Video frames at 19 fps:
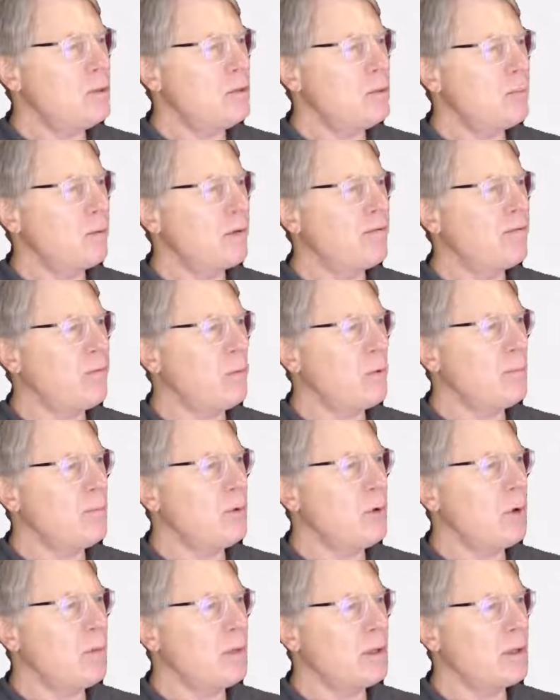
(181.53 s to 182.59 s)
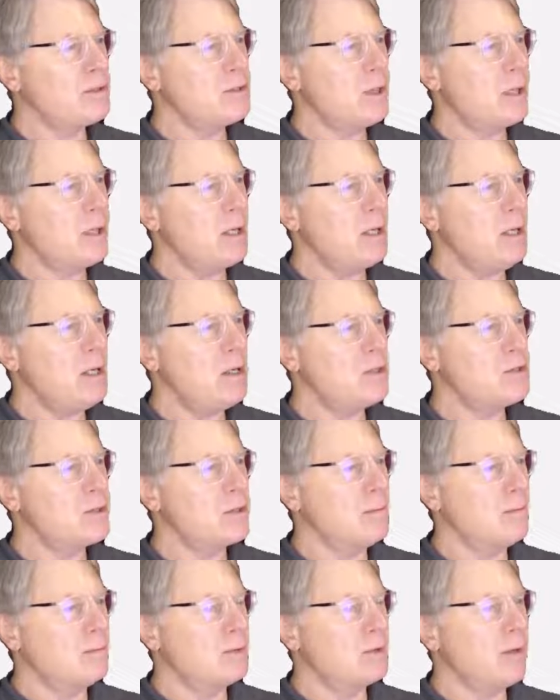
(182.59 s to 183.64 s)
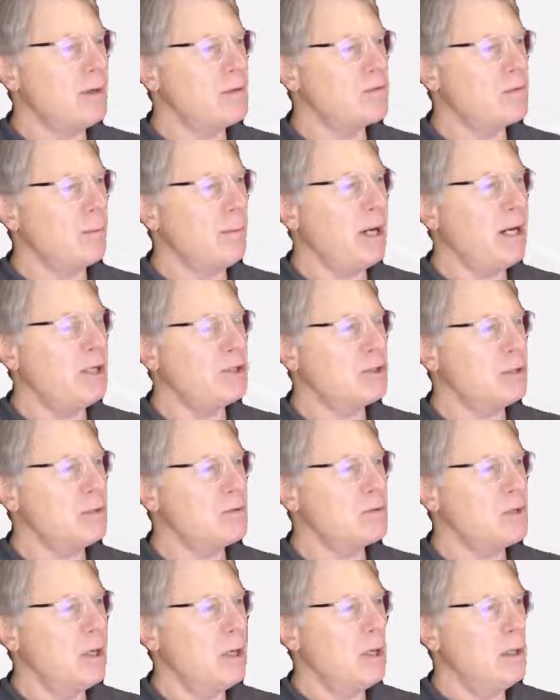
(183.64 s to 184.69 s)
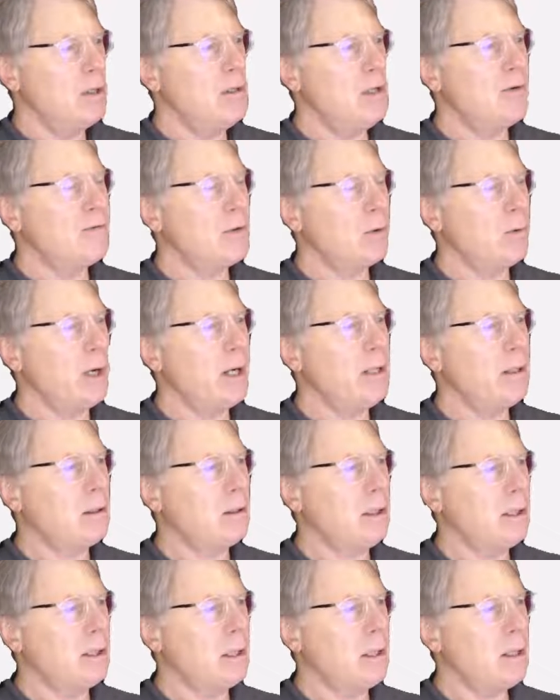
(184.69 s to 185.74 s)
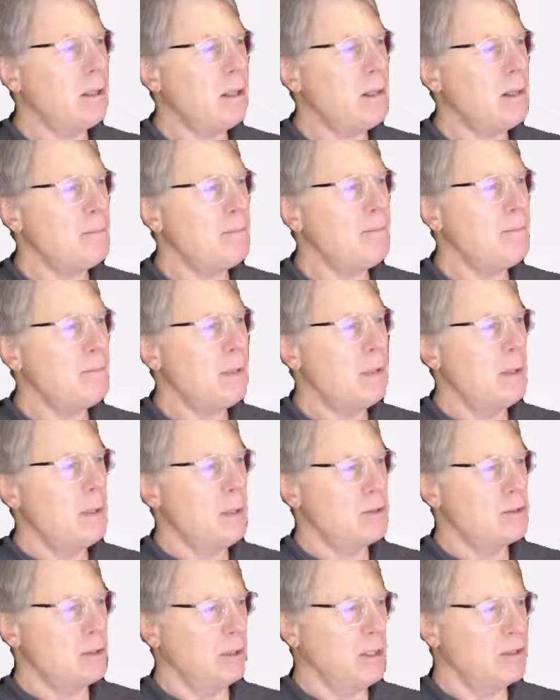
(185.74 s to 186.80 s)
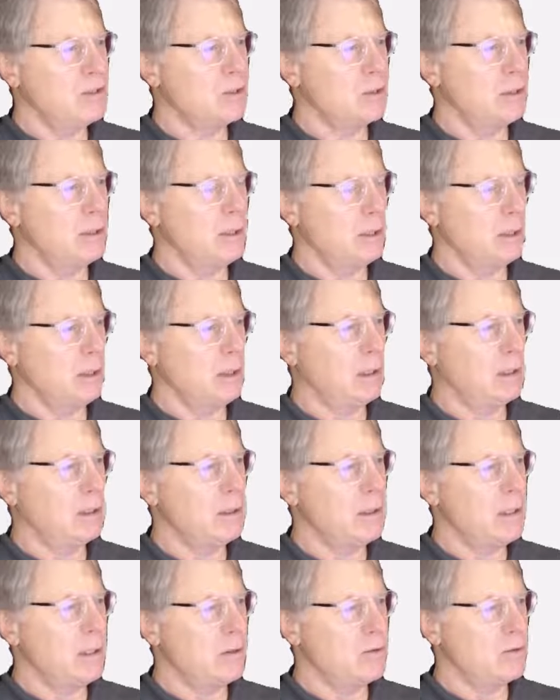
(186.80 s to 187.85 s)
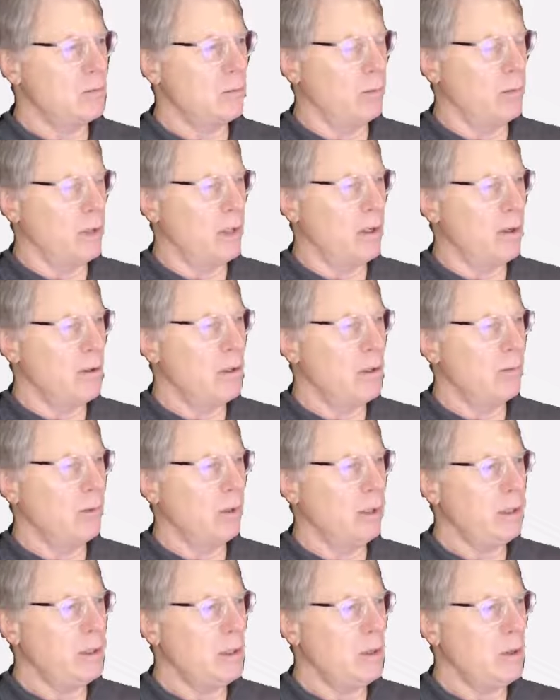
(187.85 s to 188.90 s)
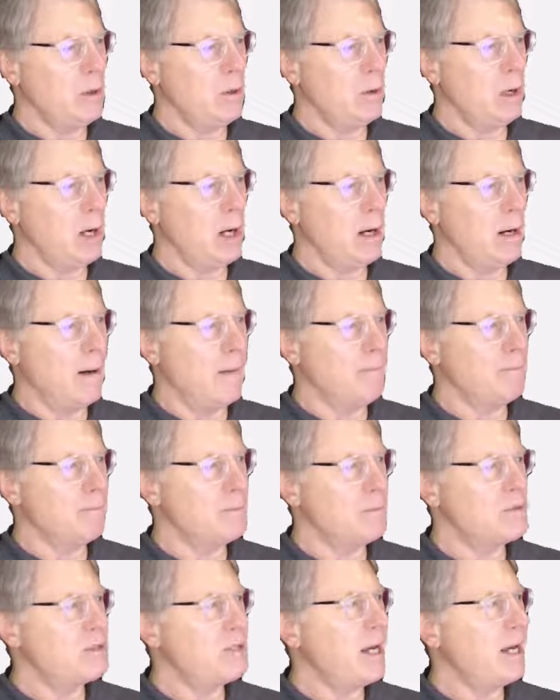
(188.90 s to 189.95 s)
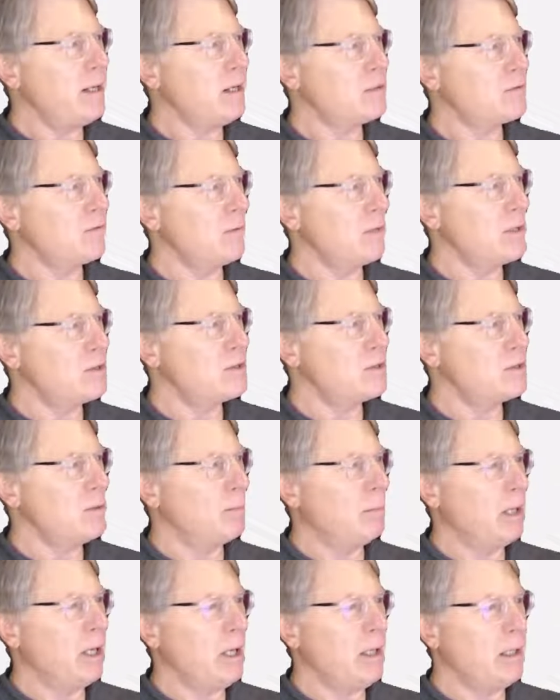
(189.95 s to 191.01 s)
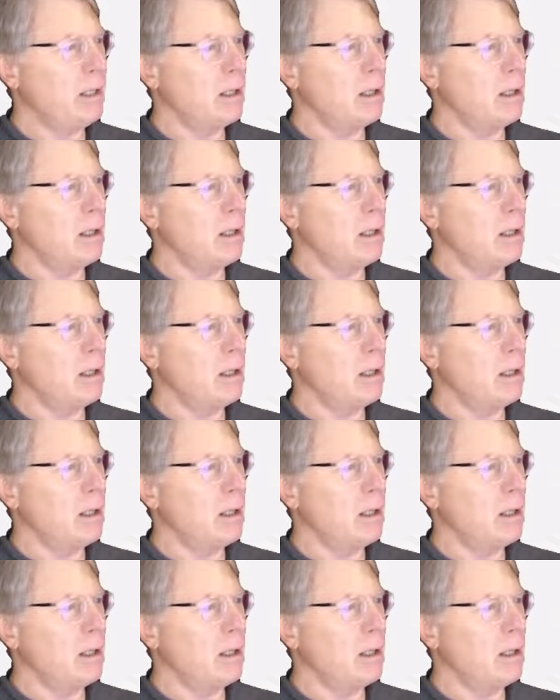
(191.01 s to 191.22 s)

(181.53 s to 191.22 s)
perform these transformations, you have to right-click on them. So there are really no settings for this. It's a blank